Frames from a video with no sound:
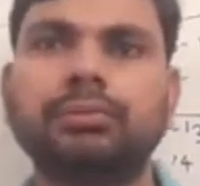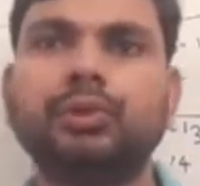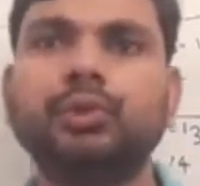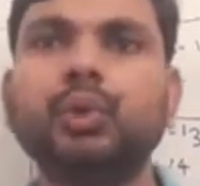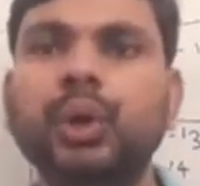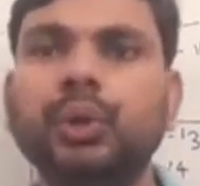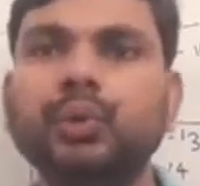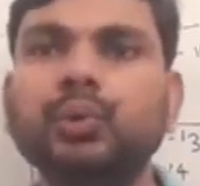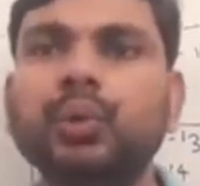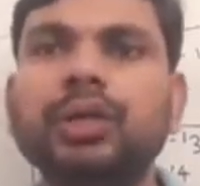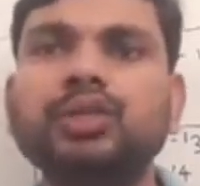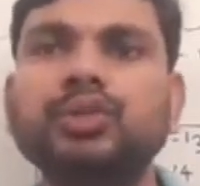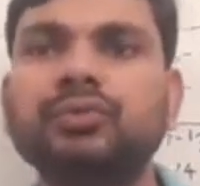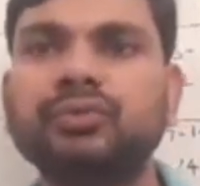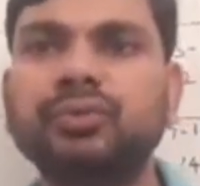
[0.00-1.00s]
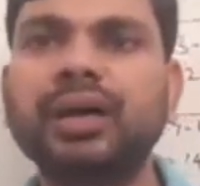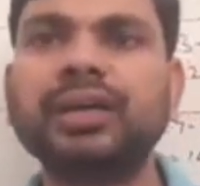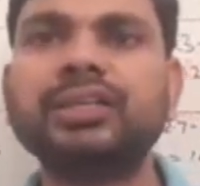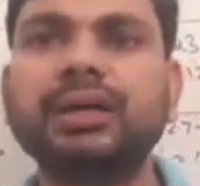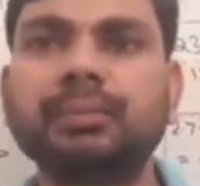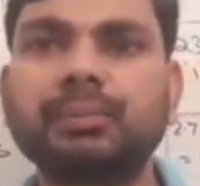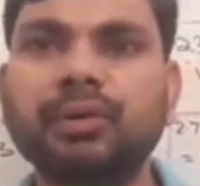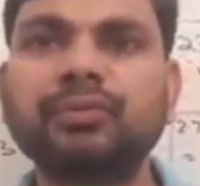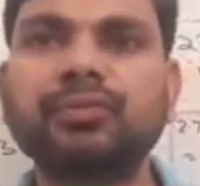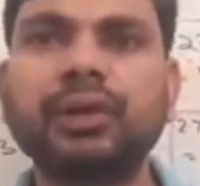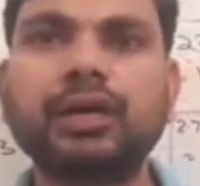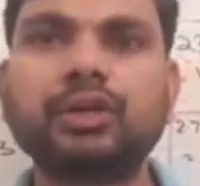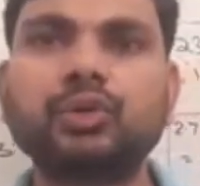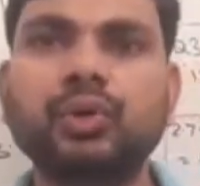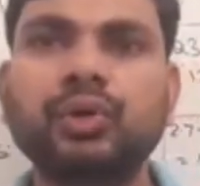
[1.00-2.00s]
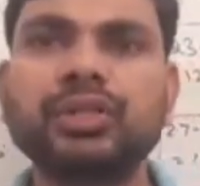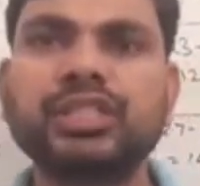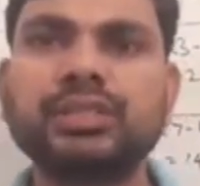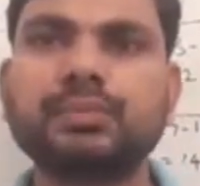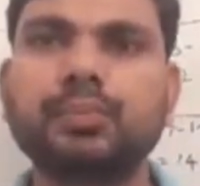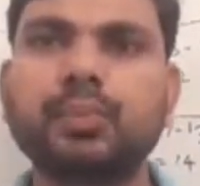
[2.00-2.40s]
You want to find number of electrons,